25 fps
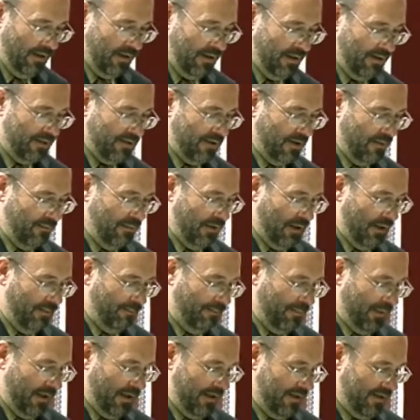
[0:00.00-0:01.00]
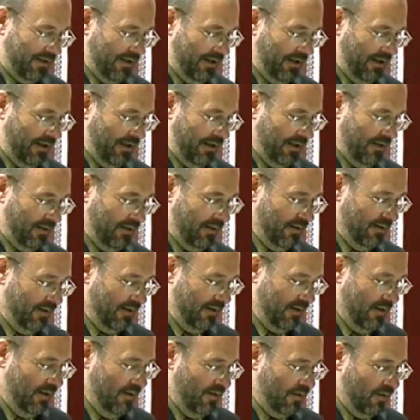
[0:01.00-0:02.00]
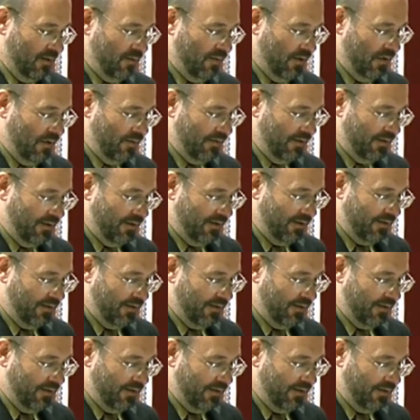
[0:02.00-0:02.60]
He summed up by saying, quote,